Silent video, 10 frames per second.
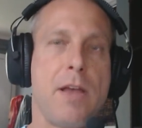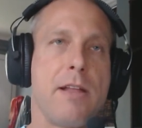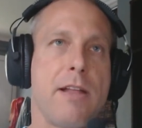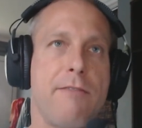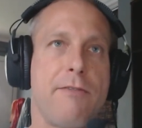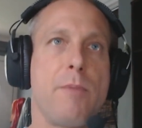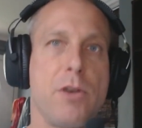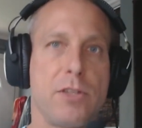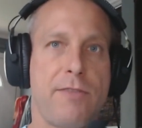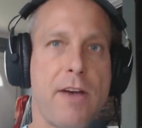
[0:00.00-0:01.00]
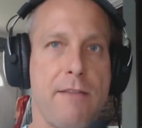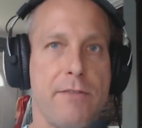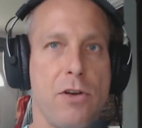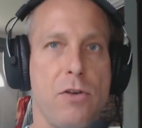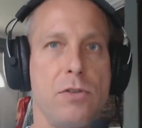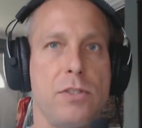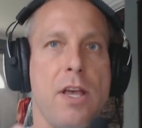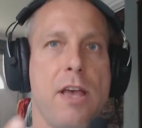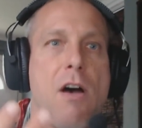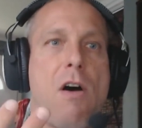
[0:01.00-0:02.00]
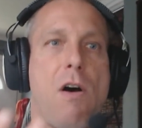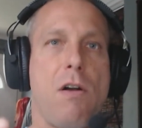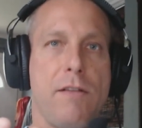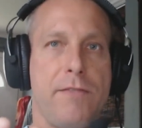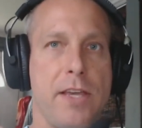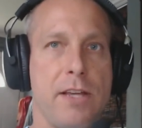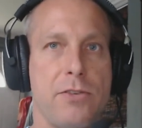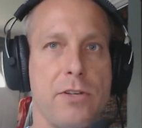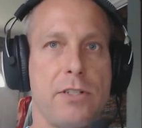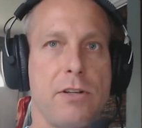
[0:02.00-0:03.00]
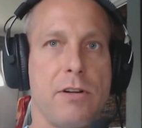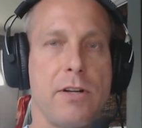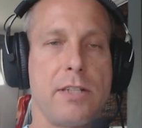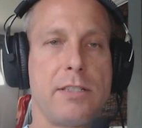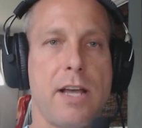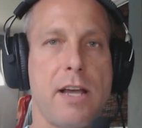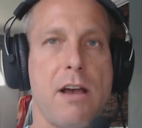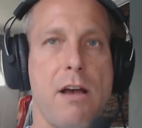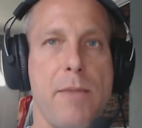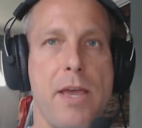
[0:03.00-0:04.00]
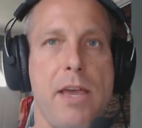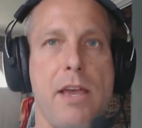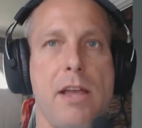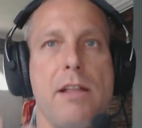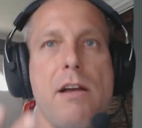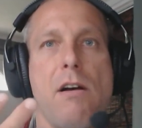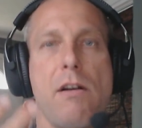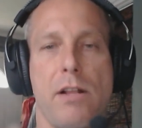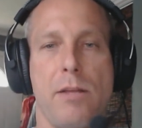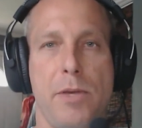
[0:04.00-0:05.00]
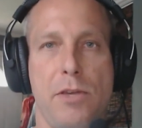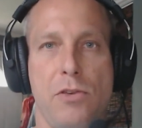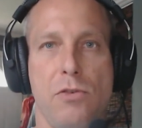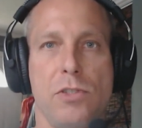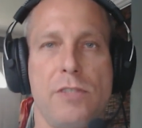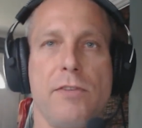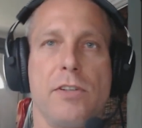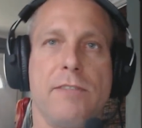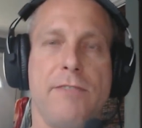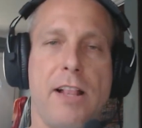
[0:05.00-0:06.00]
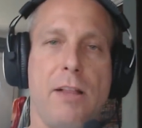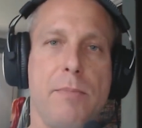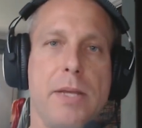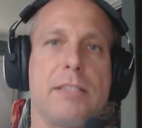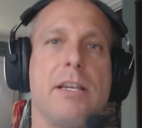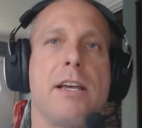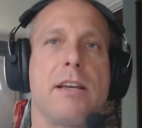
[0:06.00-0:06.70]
Now, from those 5 nodes, all of the interest earnings that come in are going to be used for development,